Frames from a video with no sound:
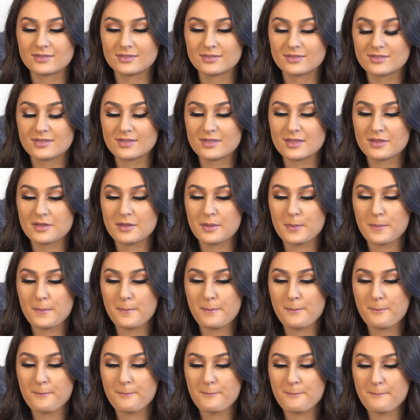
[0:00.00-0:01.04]

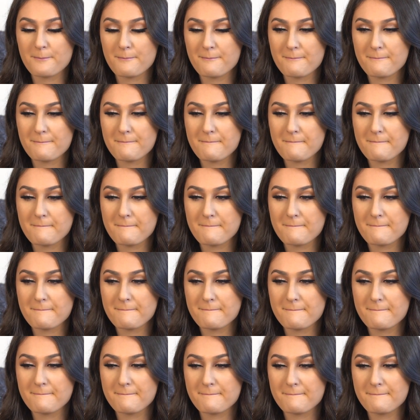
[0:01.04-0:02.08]

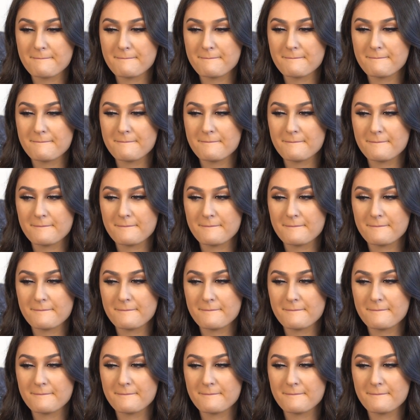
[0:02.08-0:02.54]
[no speech]